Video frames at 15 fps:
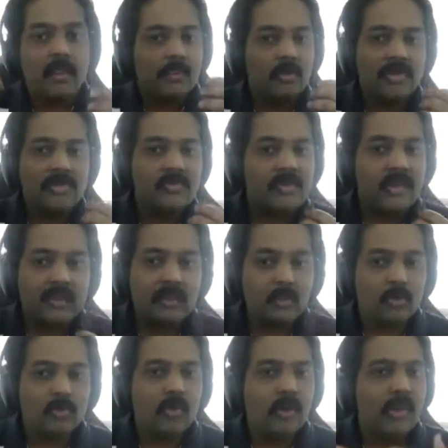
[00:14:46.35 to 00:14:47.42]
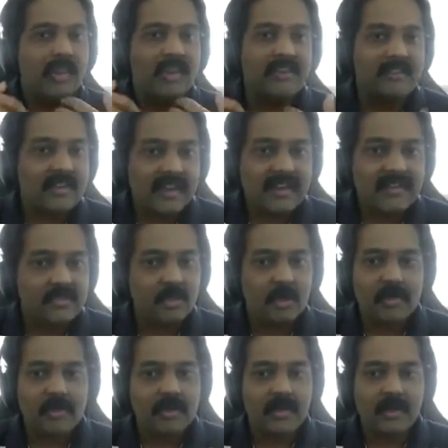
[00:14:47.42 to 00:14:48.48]
You just need to initialize
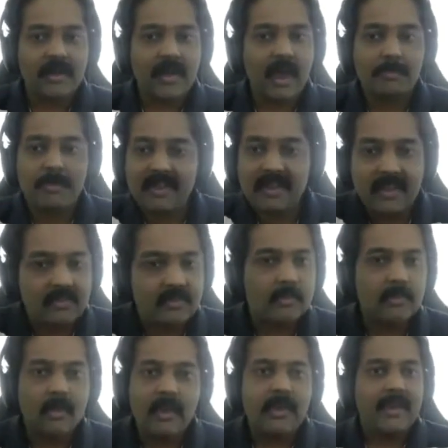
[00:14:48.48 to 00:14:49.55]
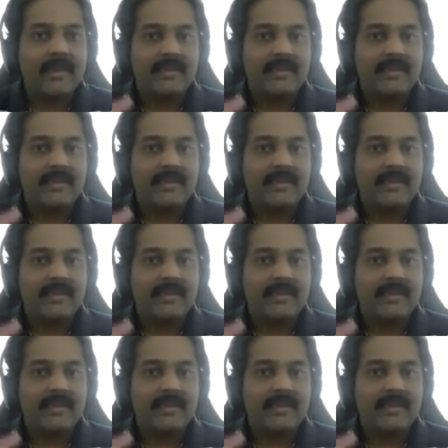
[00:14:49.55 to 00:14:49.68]
your application.